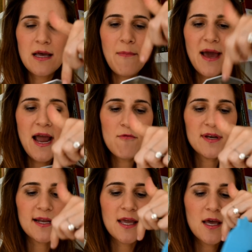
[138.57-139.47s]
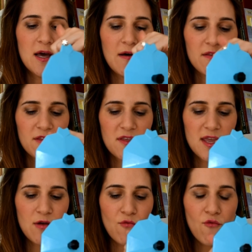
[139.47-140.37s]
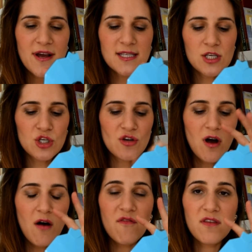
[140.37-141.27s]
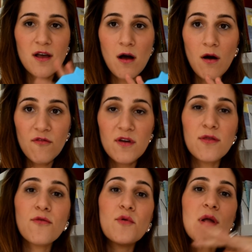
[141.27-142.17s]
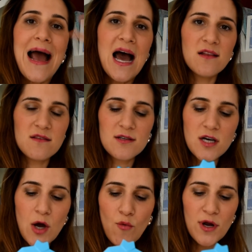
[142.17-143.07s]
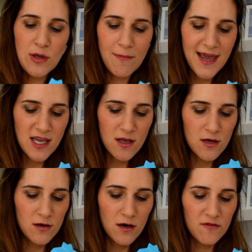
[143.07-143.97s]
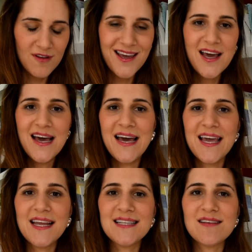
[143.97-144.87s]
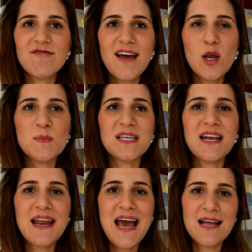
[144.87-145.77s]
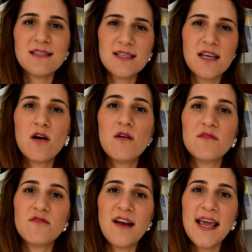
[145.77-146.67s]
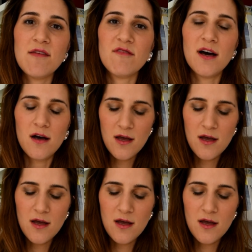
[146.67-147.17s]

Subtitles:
Apparently the residue of the coffee throughout the time while you're making your coffee, it develops and enhances the coffee flavour